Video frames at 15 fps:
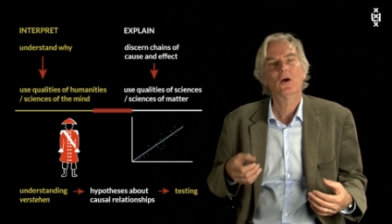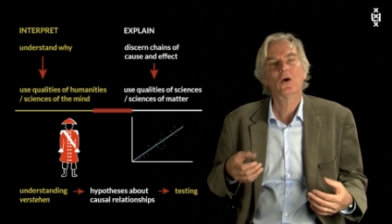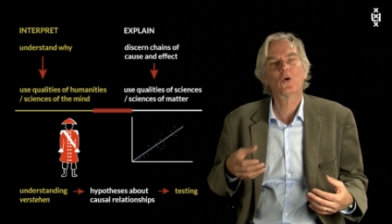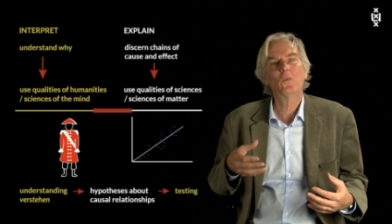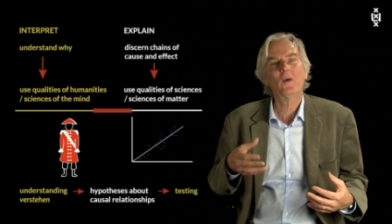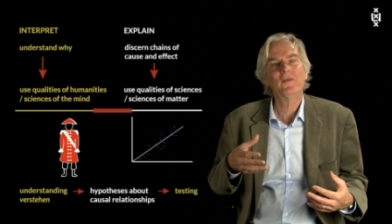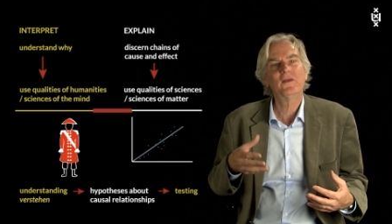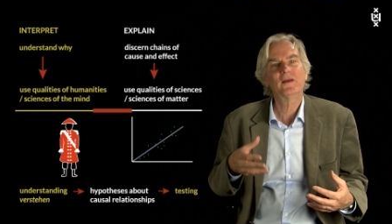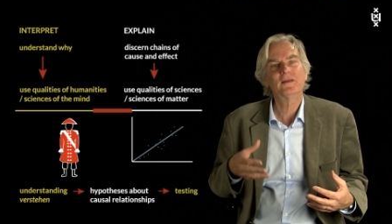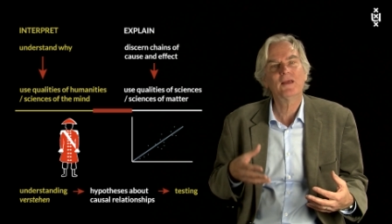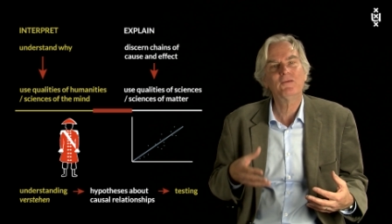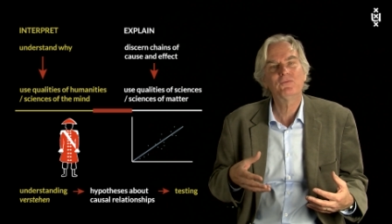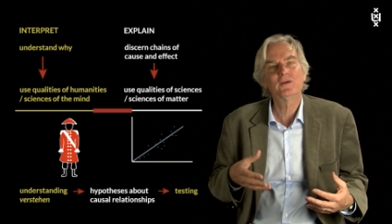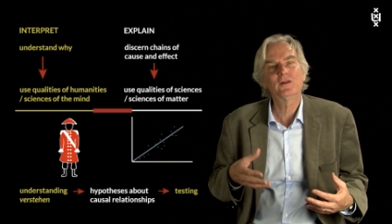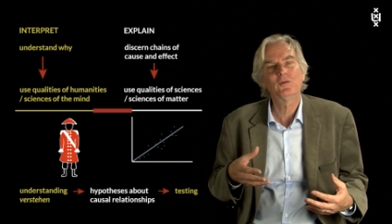or whether
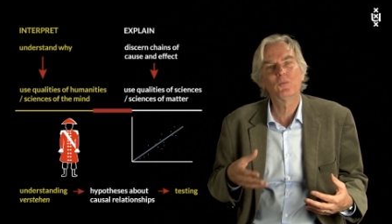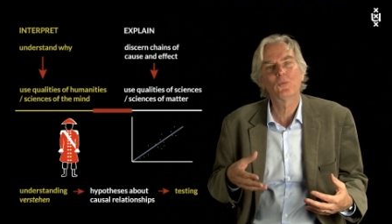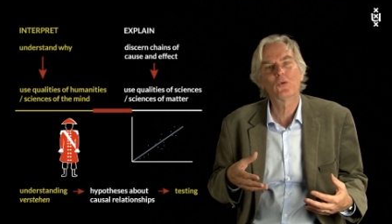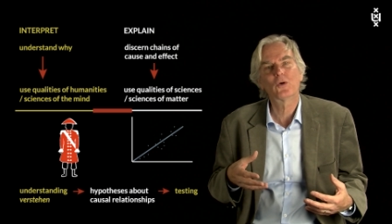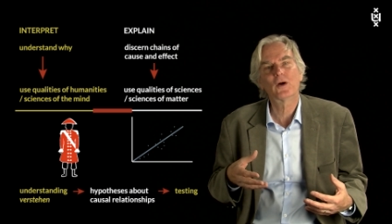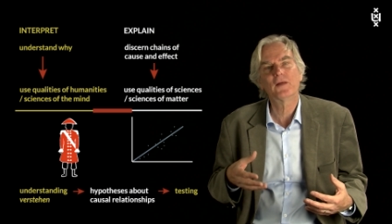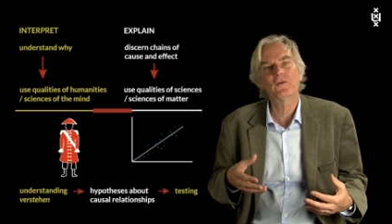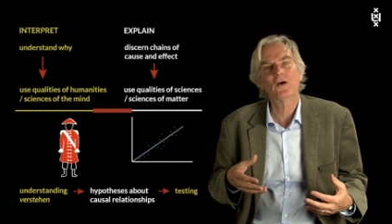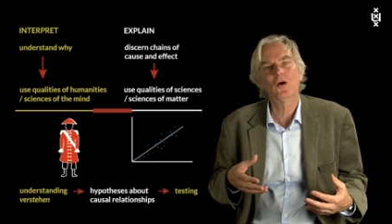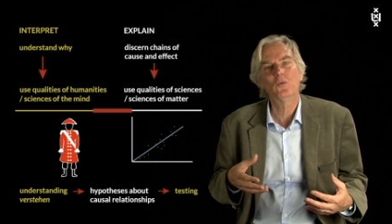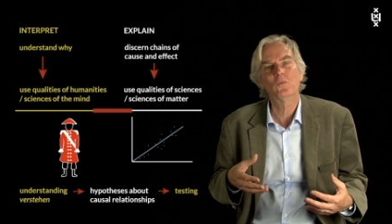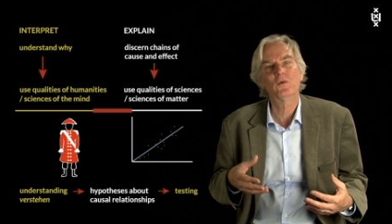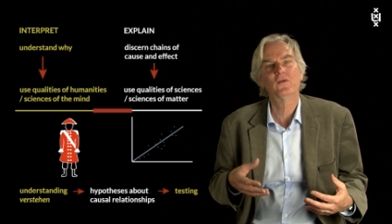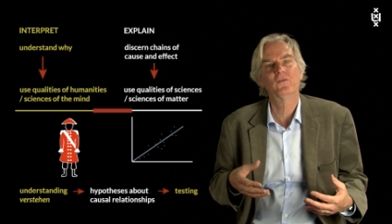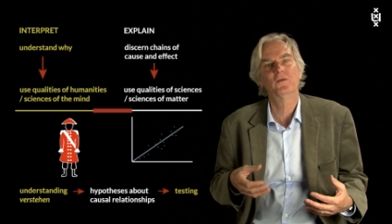they feel more at
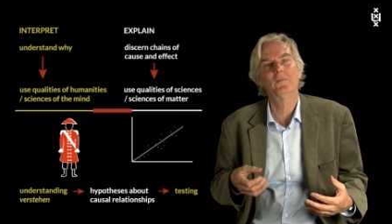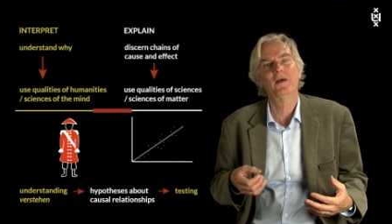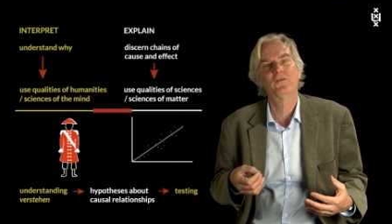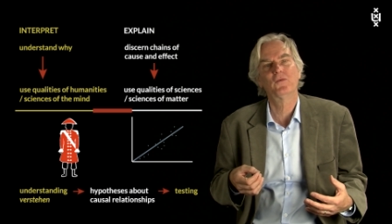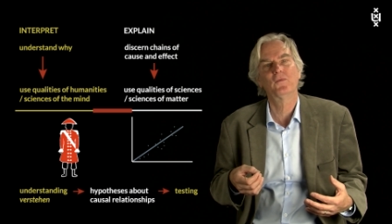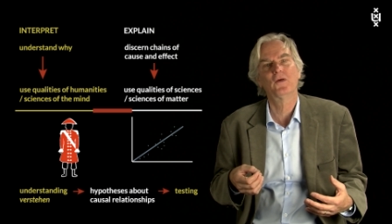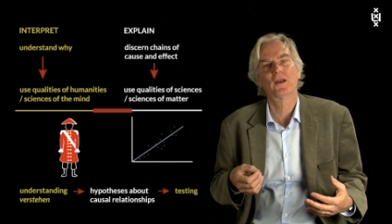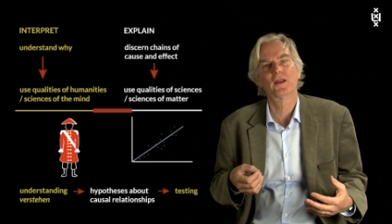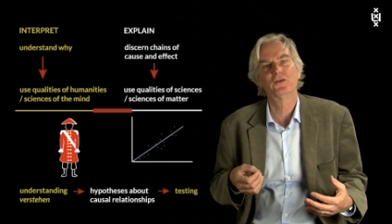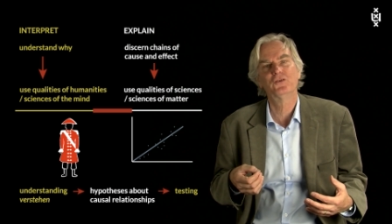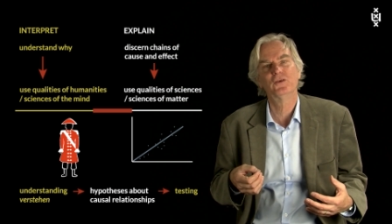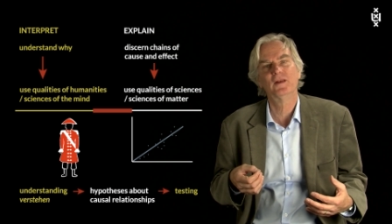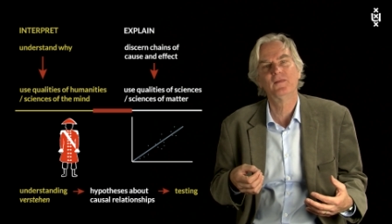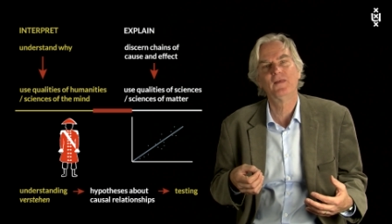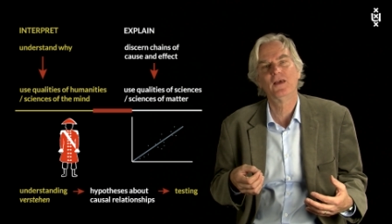home with the
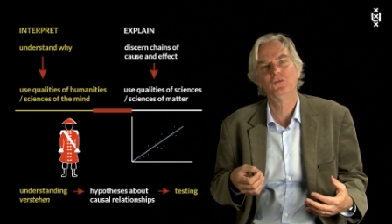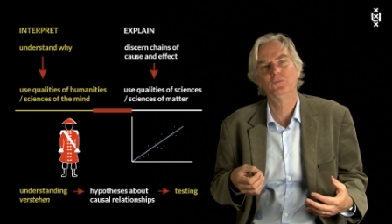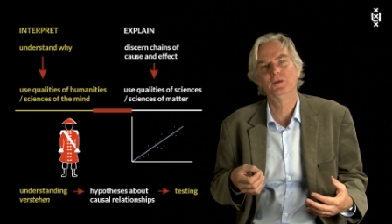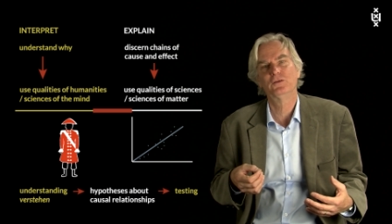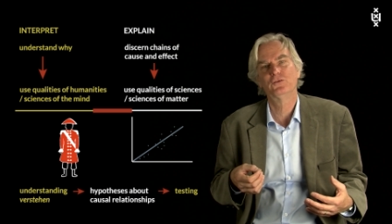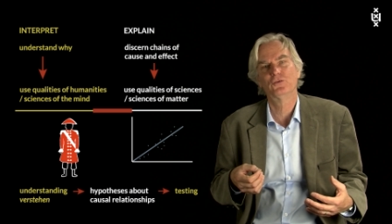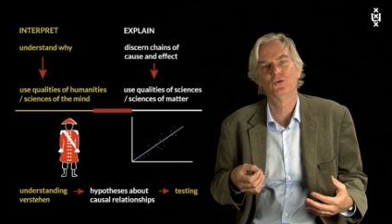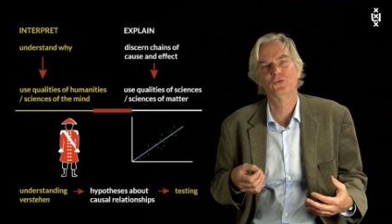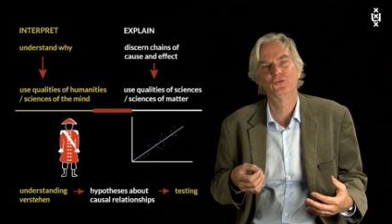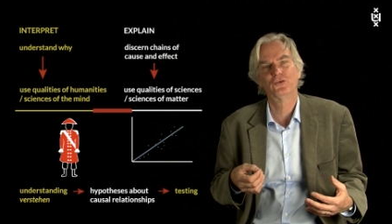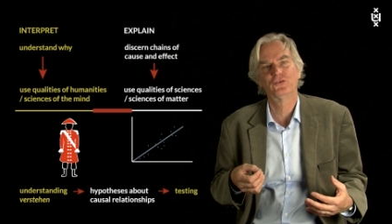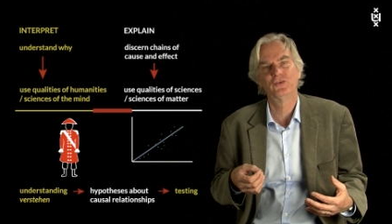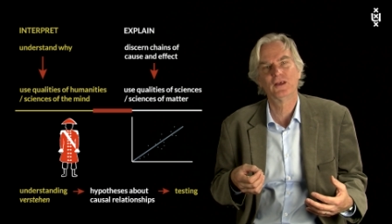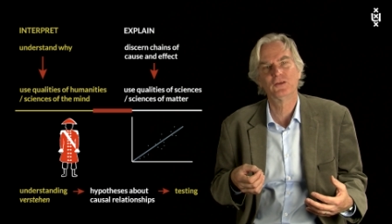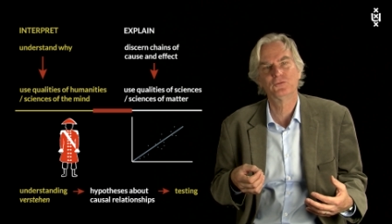methodology that has been so
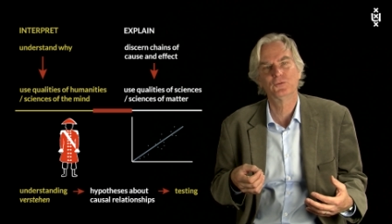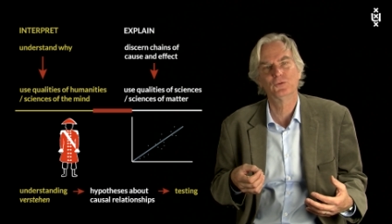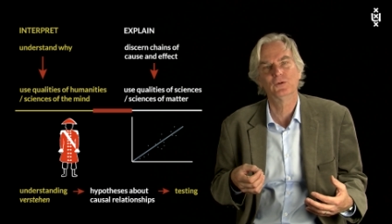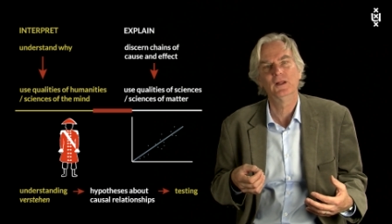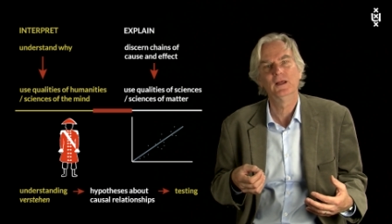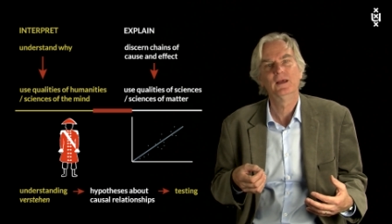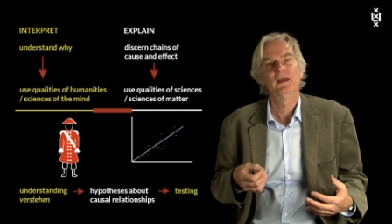successful